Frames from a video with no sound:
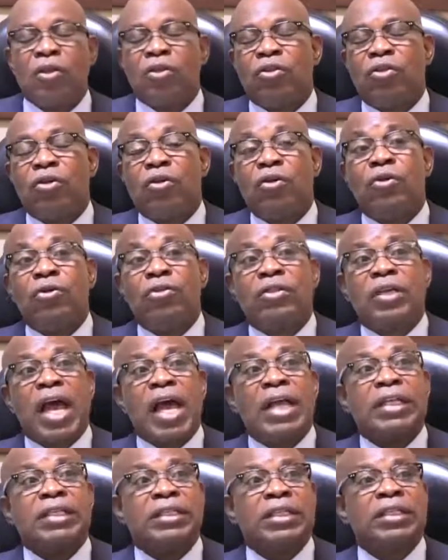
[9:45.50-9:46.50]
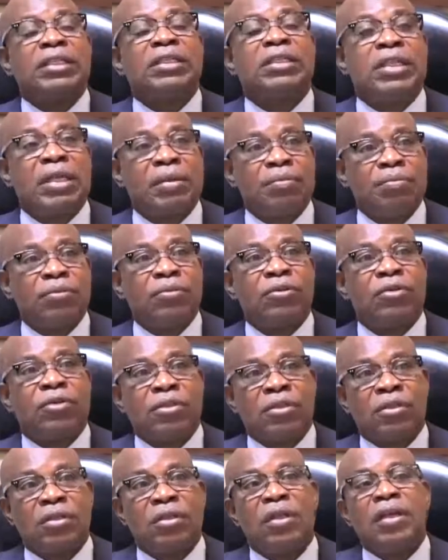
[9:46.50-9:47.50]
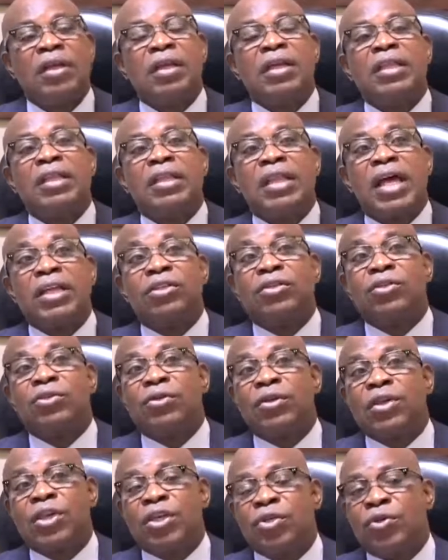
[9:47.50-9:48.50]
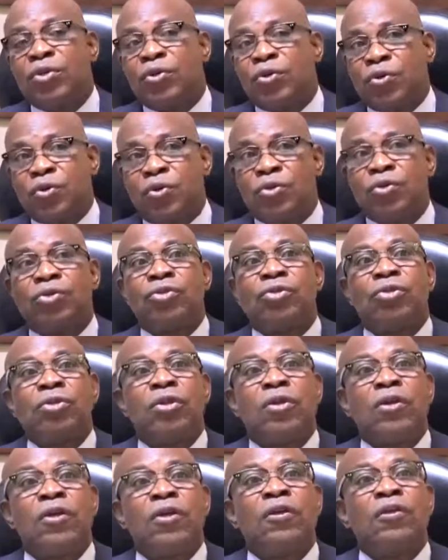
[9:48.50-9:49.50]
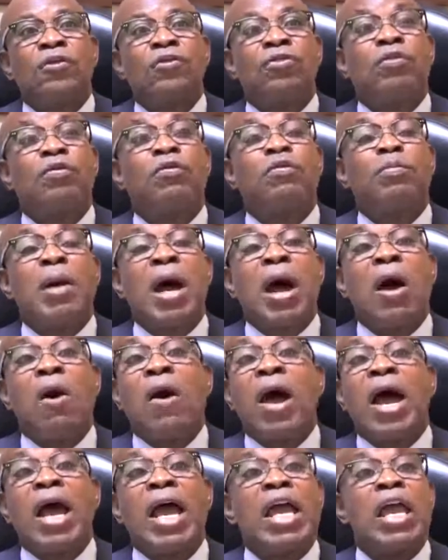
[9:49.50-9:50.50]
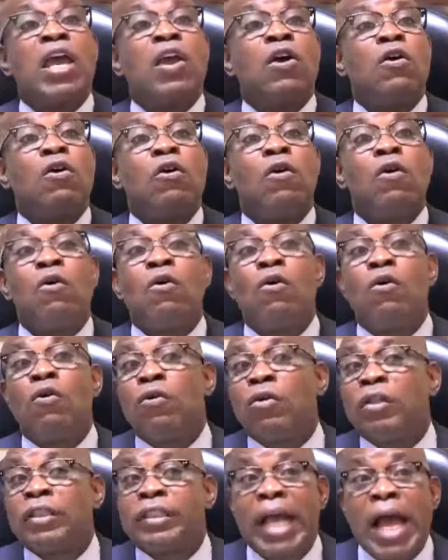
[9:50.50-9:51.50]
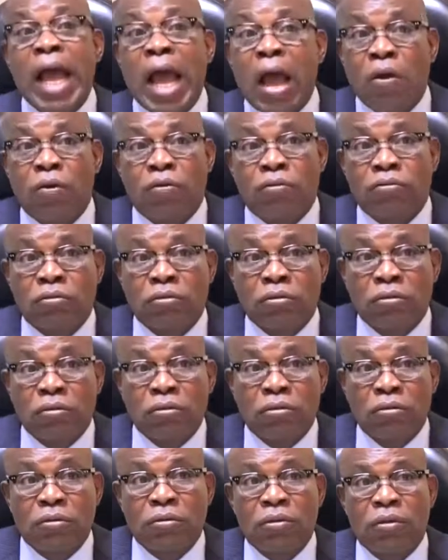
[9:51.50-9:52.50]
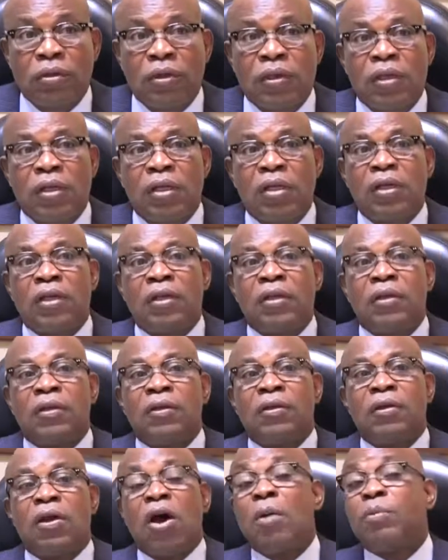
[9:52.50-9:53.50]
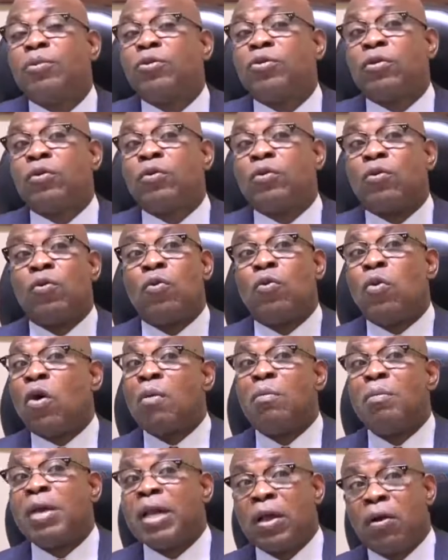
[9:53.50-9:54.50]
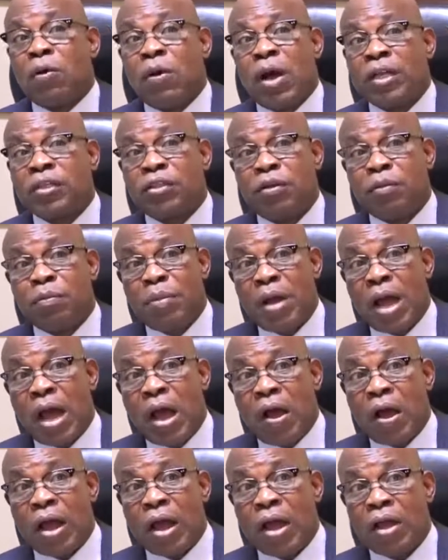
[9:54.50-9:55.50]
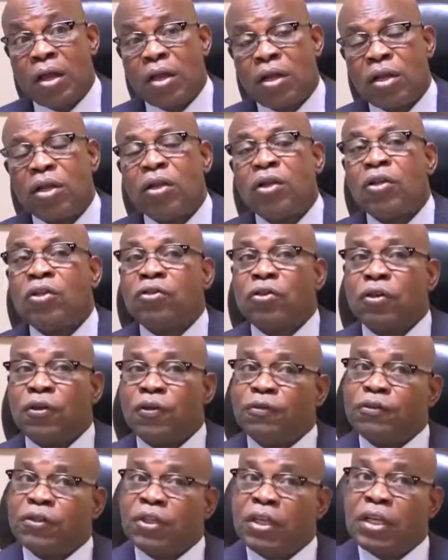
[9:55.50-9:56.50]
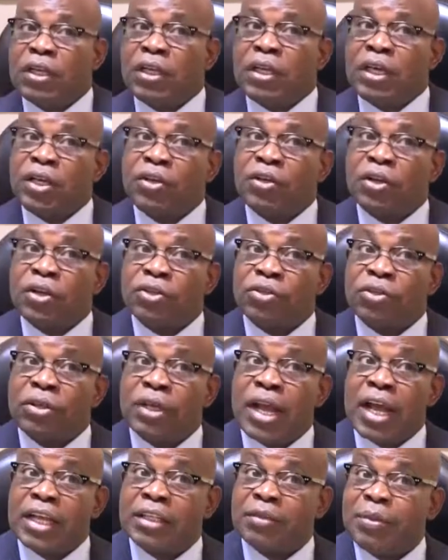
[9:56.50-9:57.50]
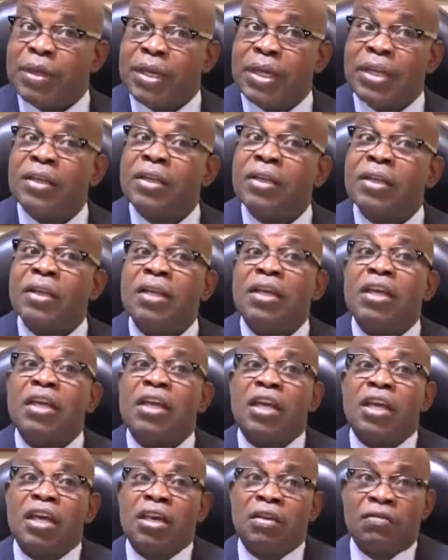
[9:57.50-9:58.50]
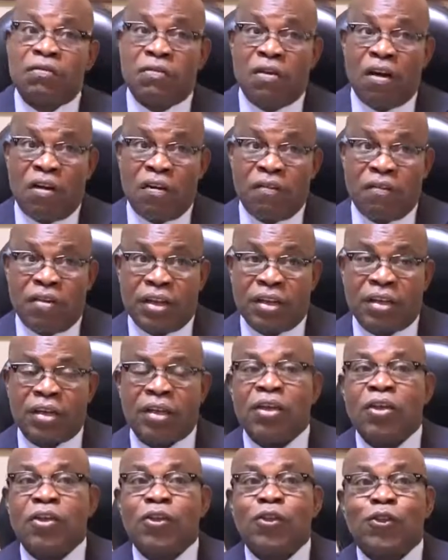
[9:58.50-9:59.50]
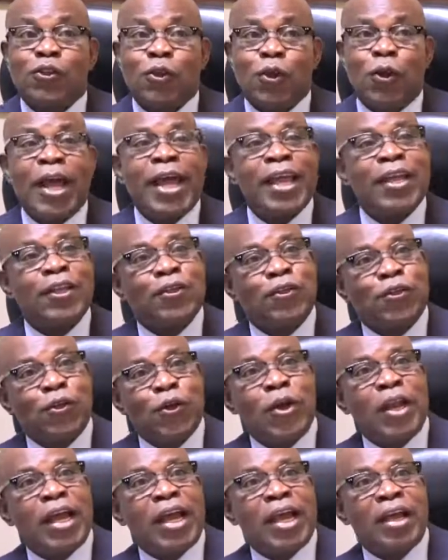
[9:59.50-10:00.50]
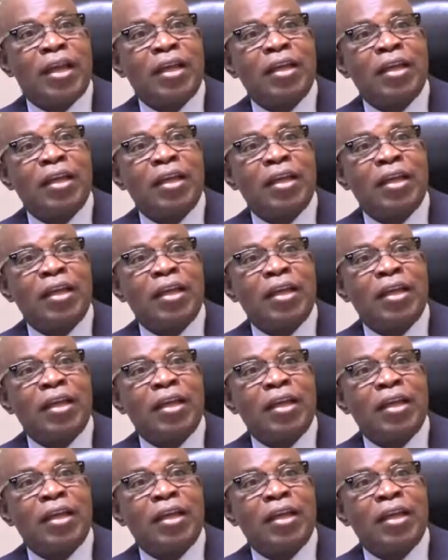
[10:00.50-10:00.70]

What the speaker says: Those are systems that you can use to power a whole town, up to 1 megawatts of power. So you see the industry has been evolving. Solar is solar.